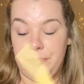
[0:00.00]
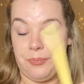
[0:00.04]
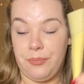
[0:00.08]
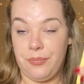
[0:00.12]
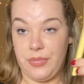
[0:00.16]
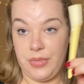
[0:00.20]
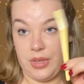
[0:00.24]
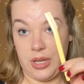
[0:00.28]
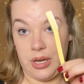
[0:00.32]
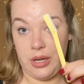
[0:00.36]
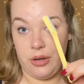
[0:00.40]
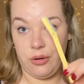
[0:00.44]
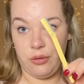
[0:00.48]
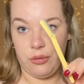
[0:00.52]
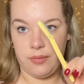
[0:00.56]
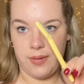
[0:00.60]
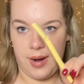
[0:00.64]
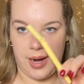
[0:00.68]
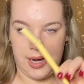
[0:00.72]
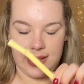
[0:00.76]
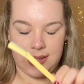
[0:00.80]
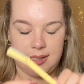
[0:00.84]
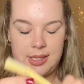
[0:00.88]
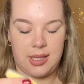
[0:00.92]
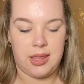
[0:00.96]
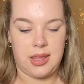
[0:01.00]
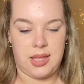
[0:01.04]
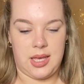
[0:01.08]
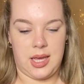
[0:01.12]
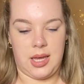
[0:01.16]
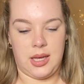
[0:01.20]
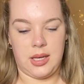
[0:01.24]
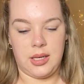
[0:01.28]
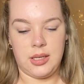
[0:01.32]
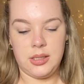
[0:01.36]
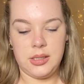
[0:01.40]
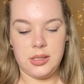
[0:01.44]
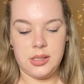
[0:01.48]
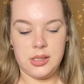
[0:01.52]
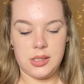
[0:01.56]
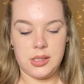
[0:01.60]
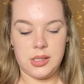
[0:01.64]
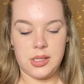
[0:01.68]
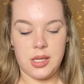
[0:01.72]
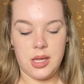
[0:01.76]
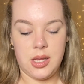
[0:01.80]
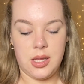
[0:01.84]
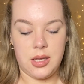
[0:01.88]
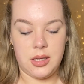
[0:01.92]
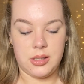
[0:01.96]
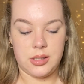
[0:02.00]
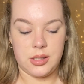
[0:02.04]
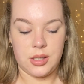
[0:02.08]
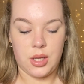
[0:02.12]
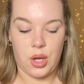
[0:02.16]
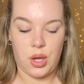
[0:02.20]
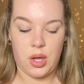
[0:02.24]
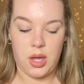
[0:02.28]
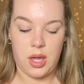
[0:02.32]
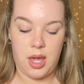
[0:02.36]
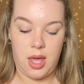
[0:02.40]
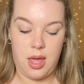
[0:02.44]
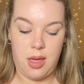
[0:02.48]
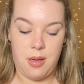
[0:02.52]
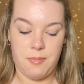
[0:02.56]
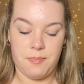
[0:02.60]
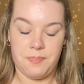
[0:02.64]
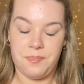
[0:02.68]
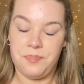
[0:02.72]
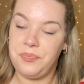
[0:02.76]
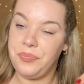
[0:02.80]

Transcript: the little razor things. So yeah,